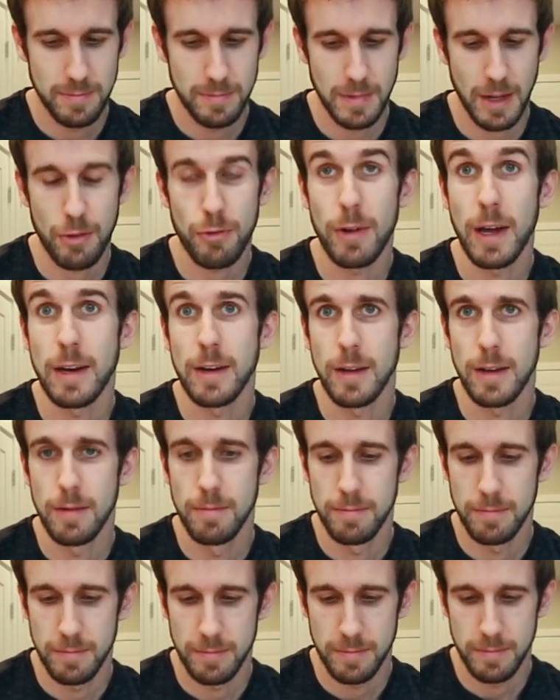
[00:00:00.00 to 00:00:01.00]
That's what I did.
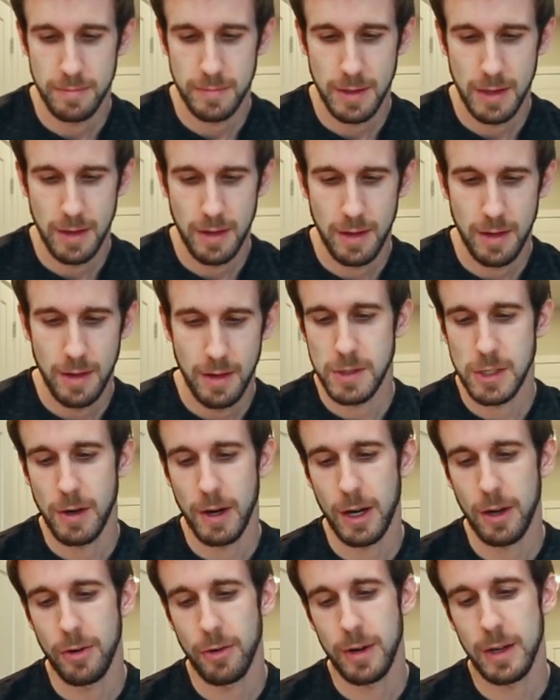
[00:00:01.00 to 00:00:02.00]
So I
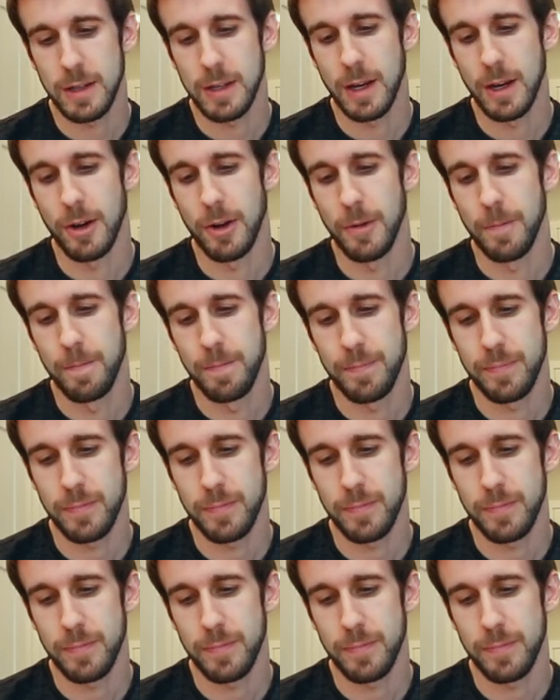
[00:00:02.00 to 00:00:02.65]
can already tell